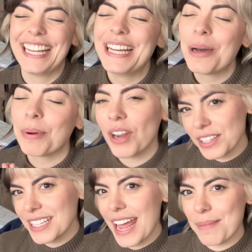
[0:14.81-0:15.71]
But not
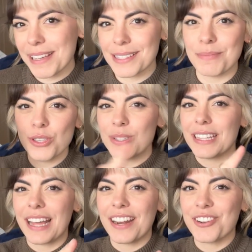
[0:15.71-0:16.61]
today because I'm using
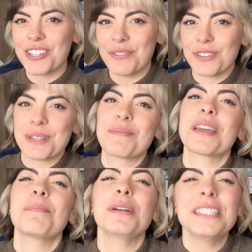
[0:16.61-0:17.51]
that energy for
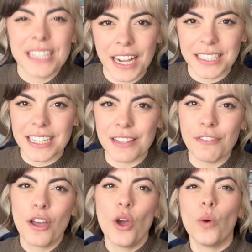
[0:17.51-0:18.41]
something productive,
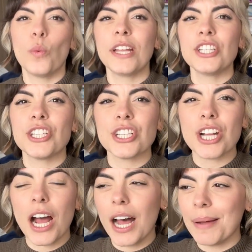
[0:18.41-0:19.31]
which
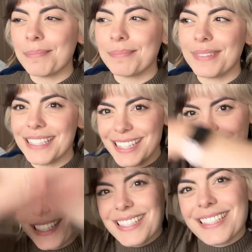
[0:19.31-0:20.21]
is
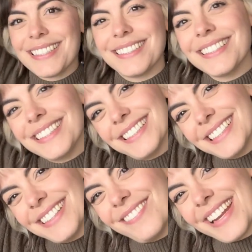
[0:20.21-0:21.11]
this
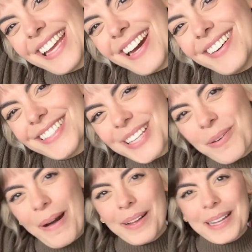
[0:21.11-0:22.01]
video. So
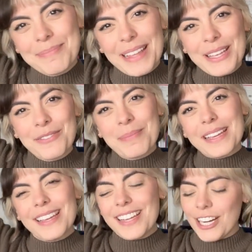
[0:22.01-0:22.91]
welcome, thank you for
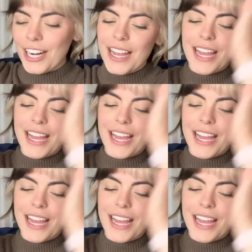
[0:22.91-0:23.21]
being here.